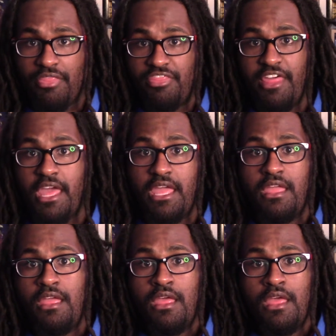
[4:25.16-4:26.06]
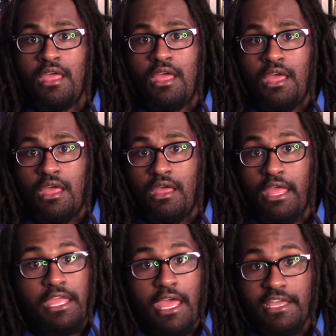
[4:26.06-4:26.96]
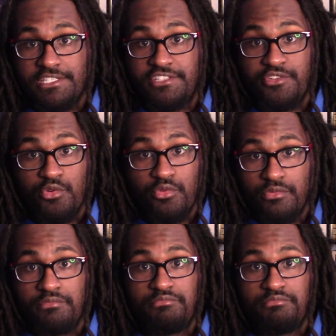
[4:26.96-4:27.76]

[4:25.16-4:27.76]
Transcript: EA has screwed